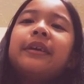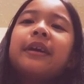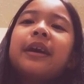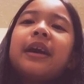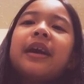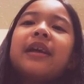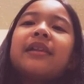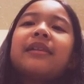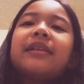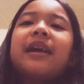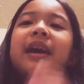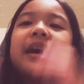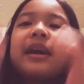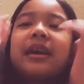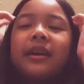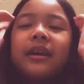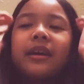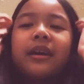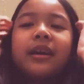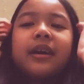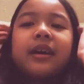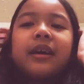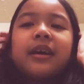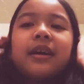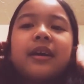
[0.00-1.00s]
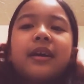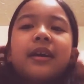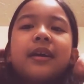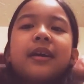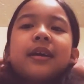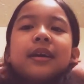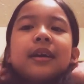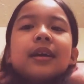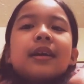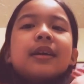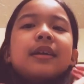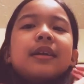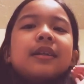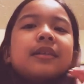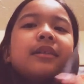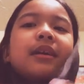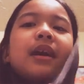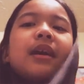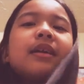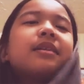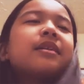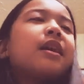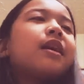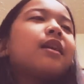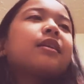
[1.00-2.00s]
And like,
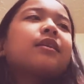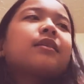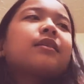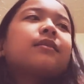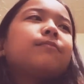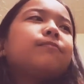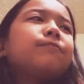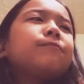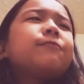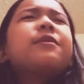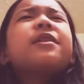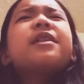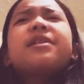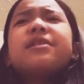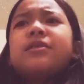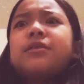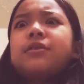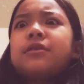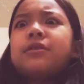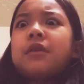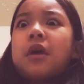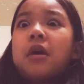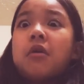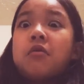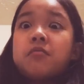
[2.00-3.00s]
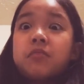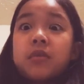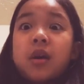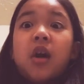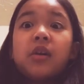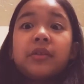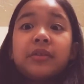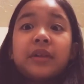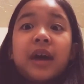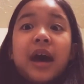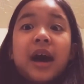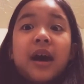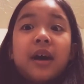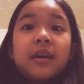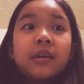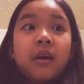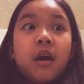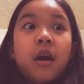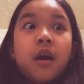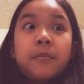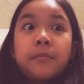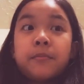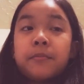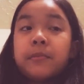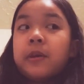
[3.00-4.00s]
then y'all don't call that a
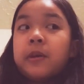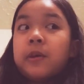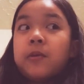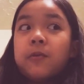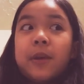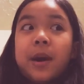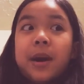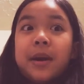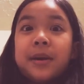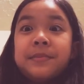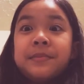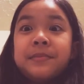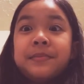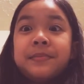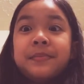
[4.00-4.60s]
copyright.